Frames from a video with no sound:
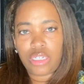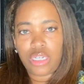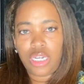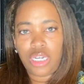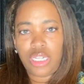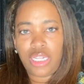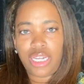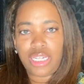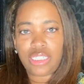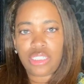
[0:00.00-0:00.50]

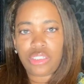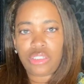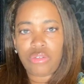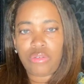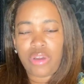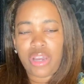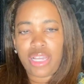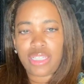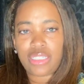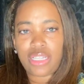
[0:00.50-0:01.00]
Alexis,
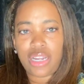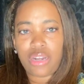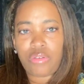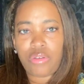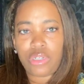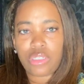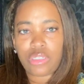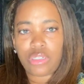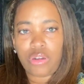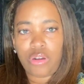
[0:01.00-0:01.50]
you asked that
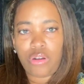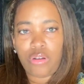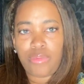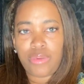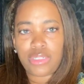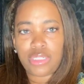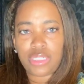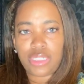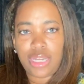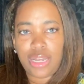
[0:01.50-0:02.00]
question a whole
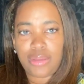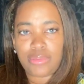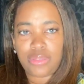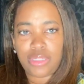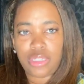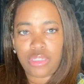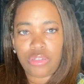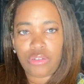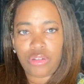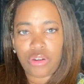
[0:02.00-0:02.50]
bunch of times,
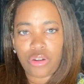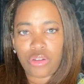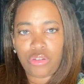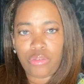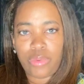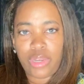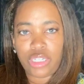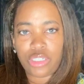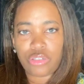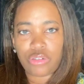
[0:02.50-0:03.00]
didn't you, girl? You
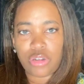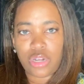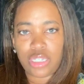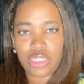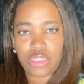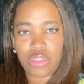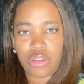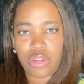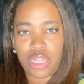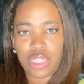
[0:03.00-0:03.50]
made sure I
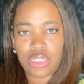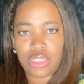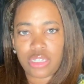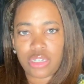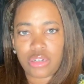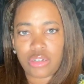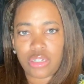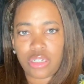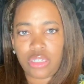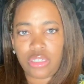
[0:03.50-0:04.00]
saw that
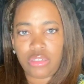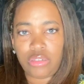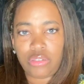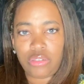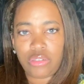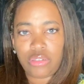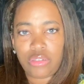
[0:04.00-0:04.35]
sucker, didn't you?